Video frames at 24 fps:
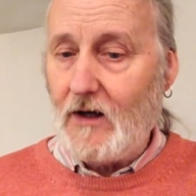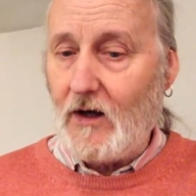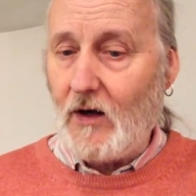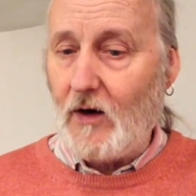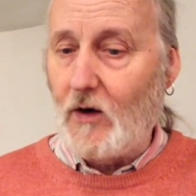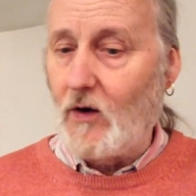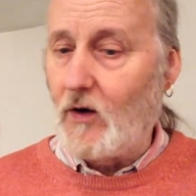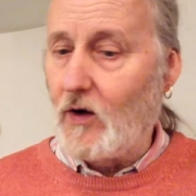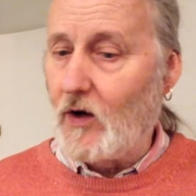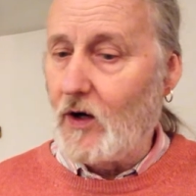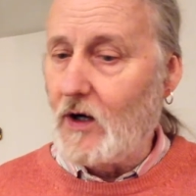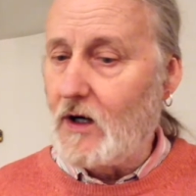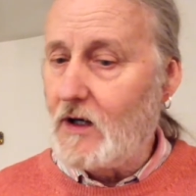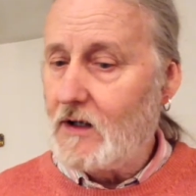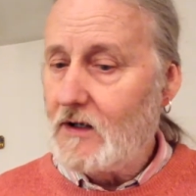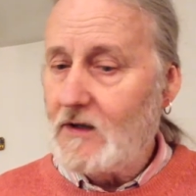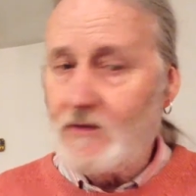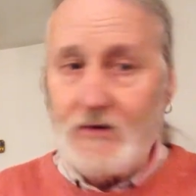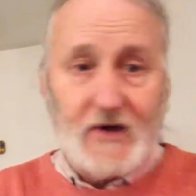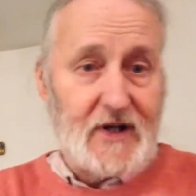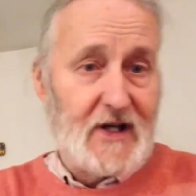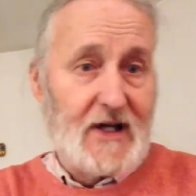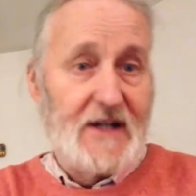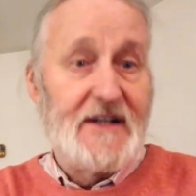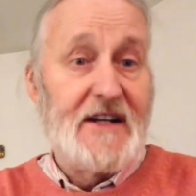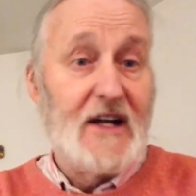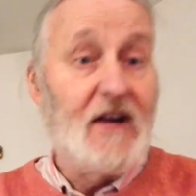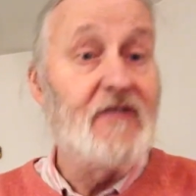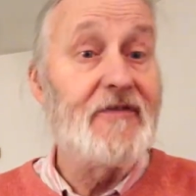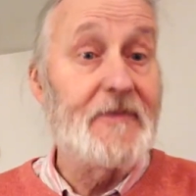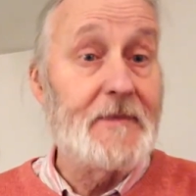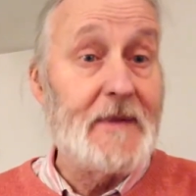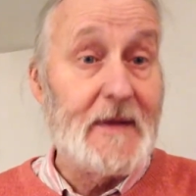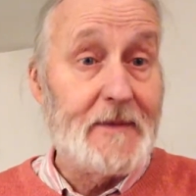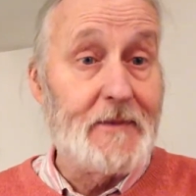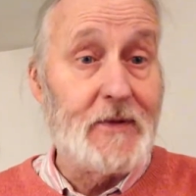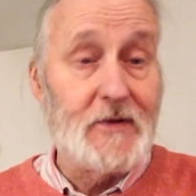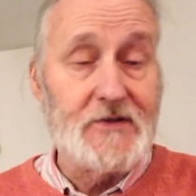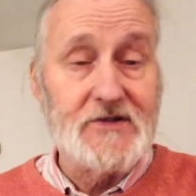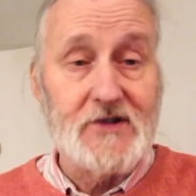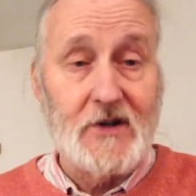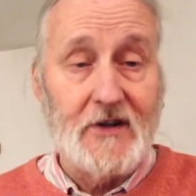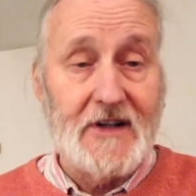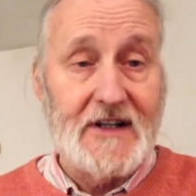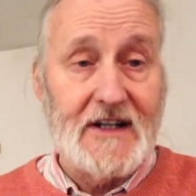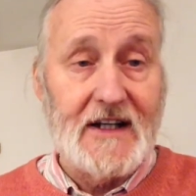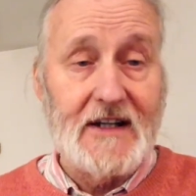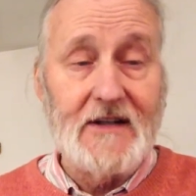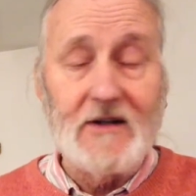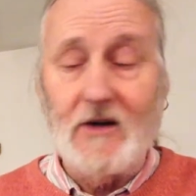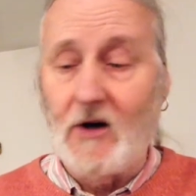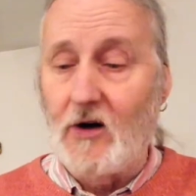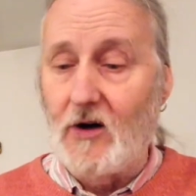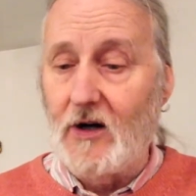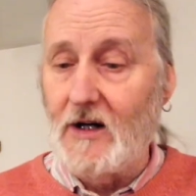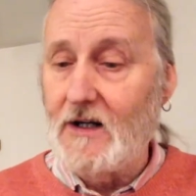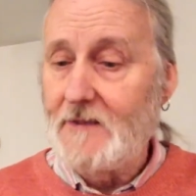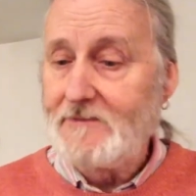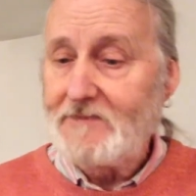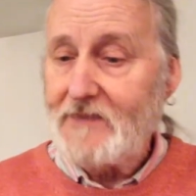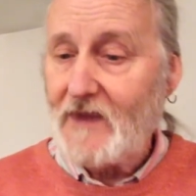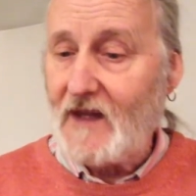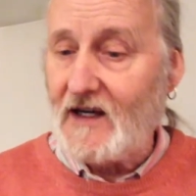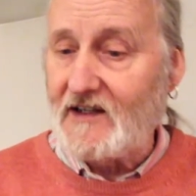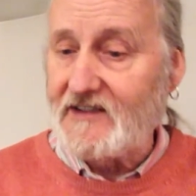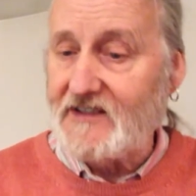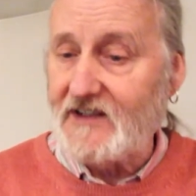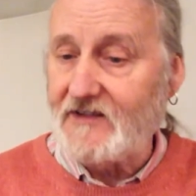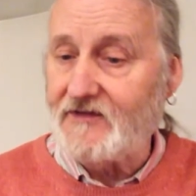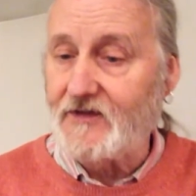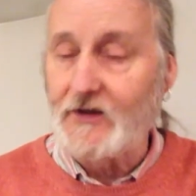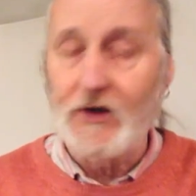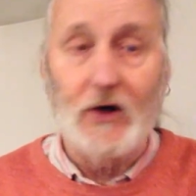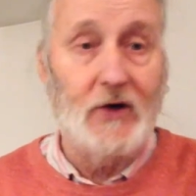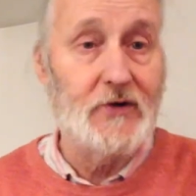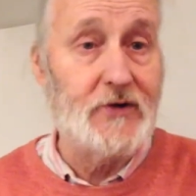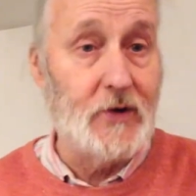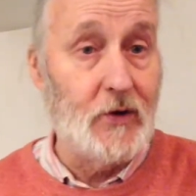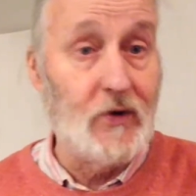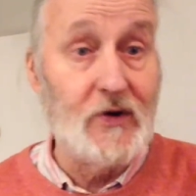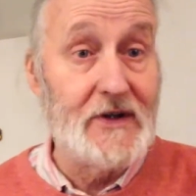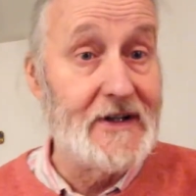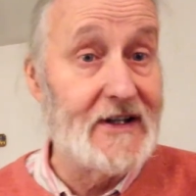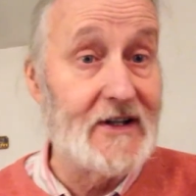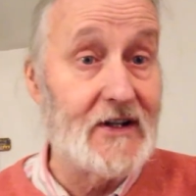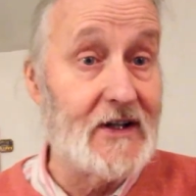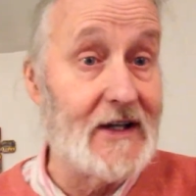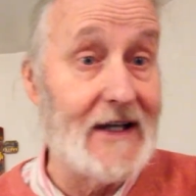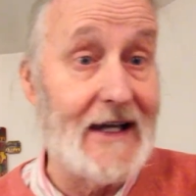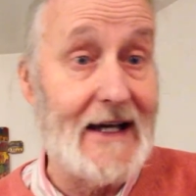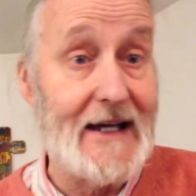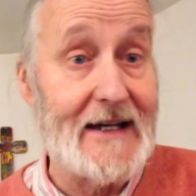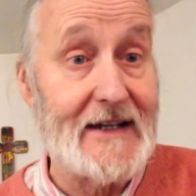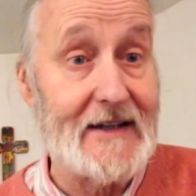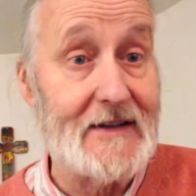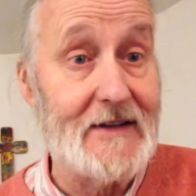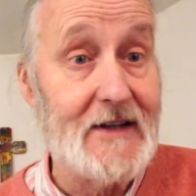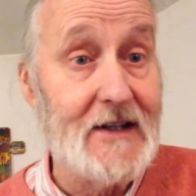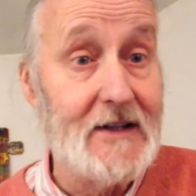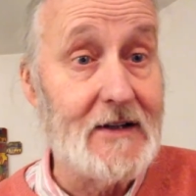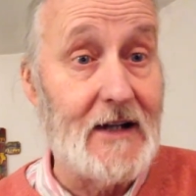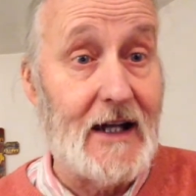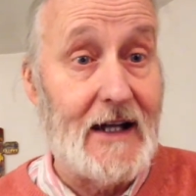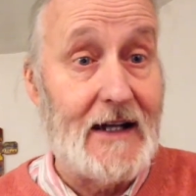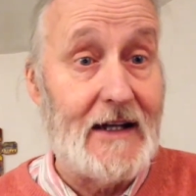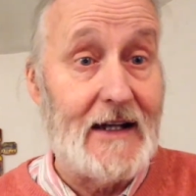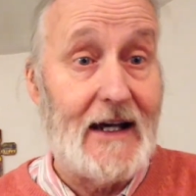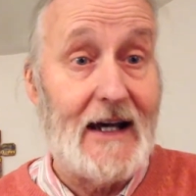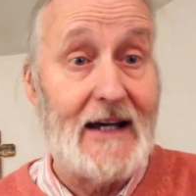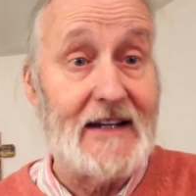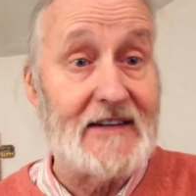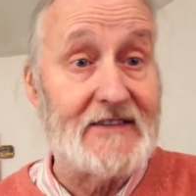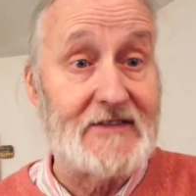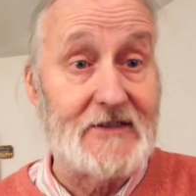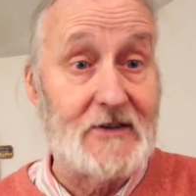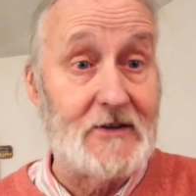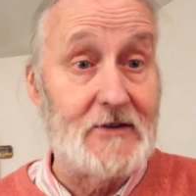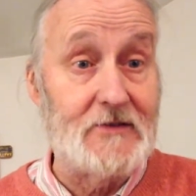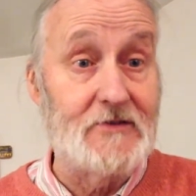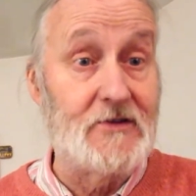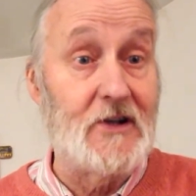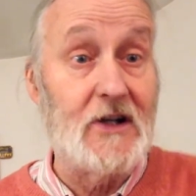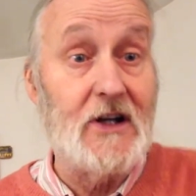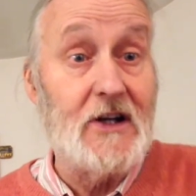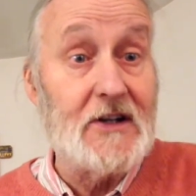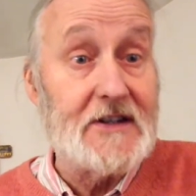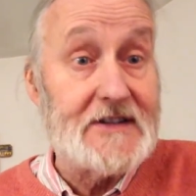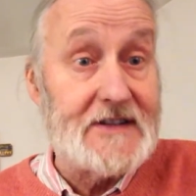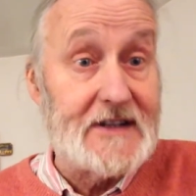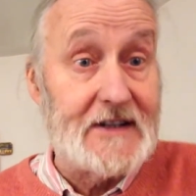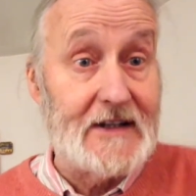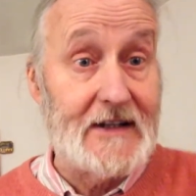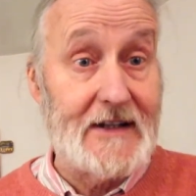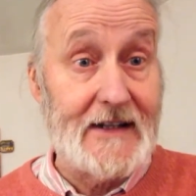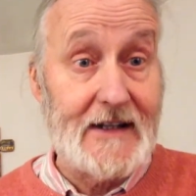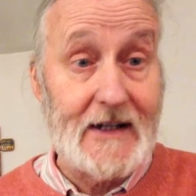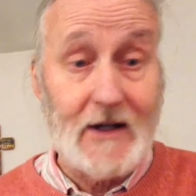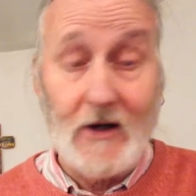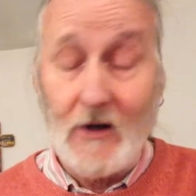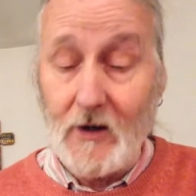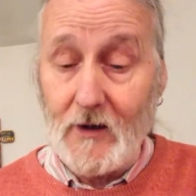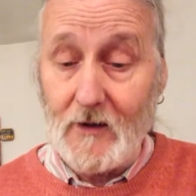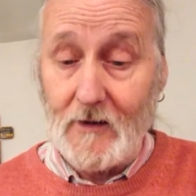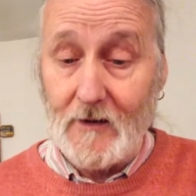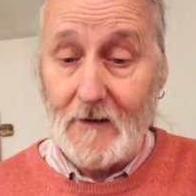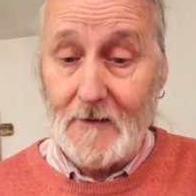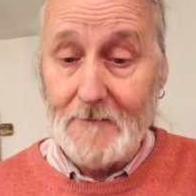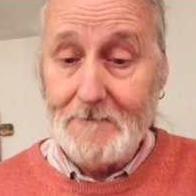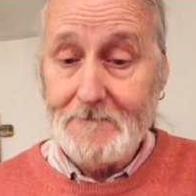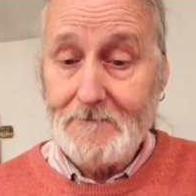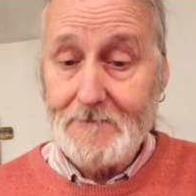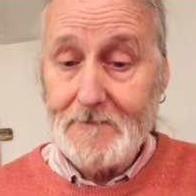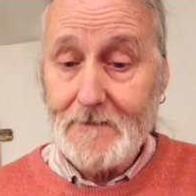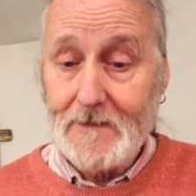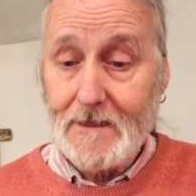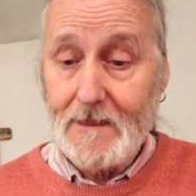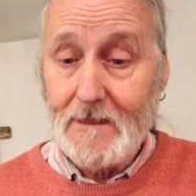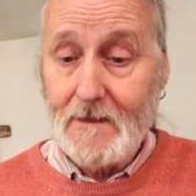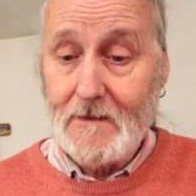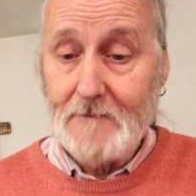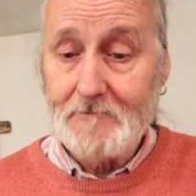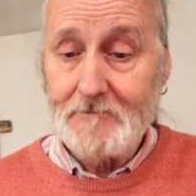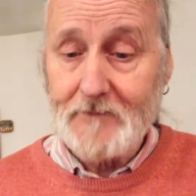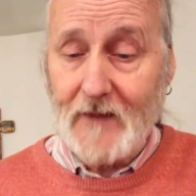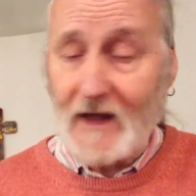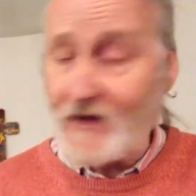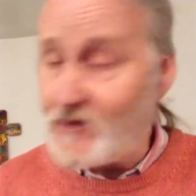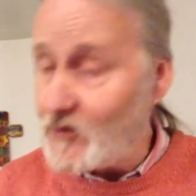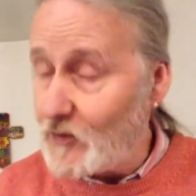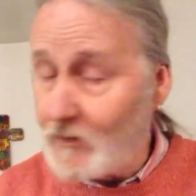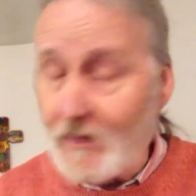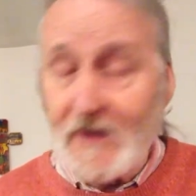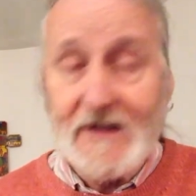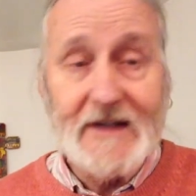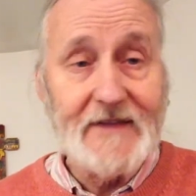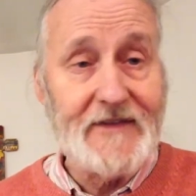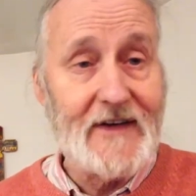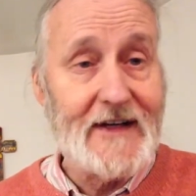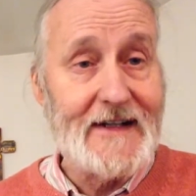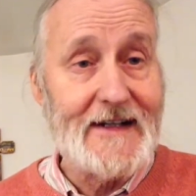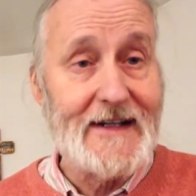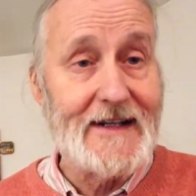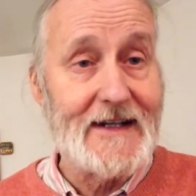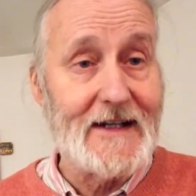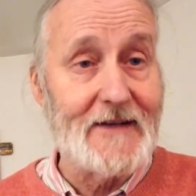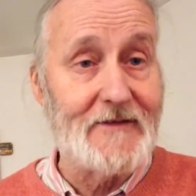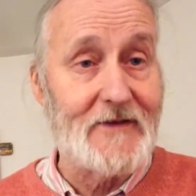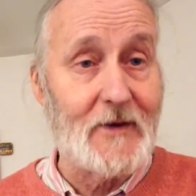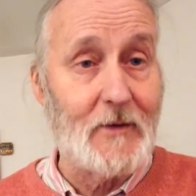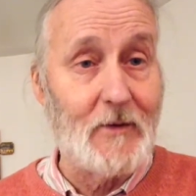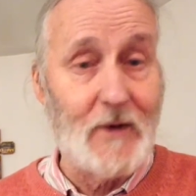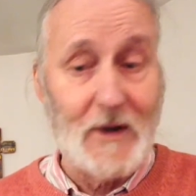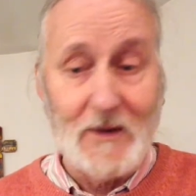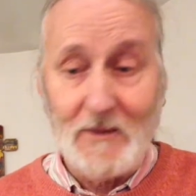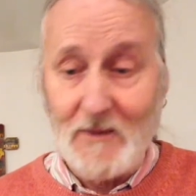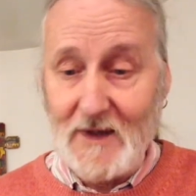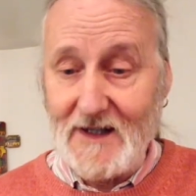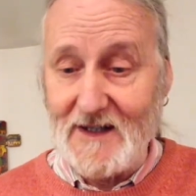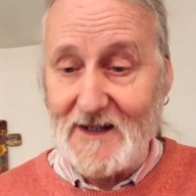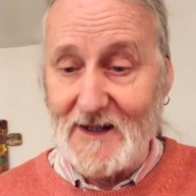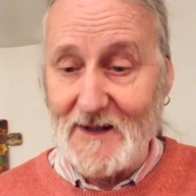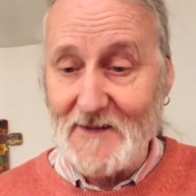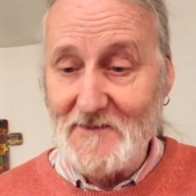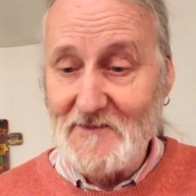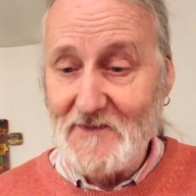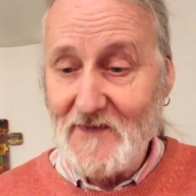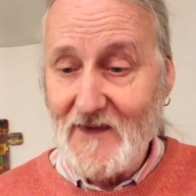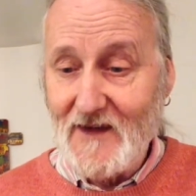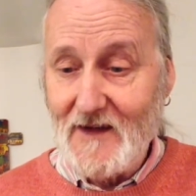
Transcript: or where enough people join in, or as if God only acts reluctantly at all. I don't believe any of that for 1 minute.